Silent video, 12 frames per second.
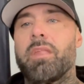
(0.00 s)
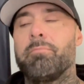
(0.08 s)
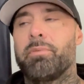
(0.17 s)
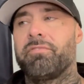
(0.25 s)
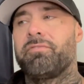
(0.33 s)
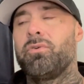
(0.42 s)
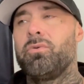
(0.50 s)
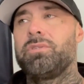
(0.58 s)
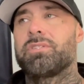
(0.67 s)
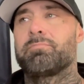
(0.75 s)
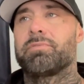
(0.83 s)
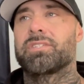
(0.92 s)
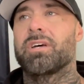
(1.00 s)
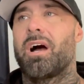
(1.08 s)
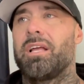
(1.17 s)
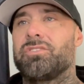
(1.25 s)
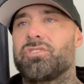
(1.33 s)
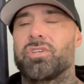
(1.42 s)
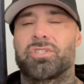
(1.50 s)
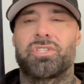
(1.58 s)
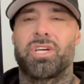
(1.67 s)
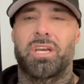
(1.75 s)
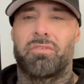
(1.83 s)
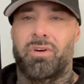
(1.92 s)
But foods besides just
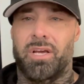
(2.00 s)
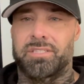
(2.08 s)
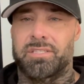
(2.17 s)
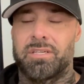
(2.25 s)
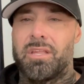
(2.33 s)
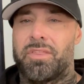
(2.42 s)
chicken and rice,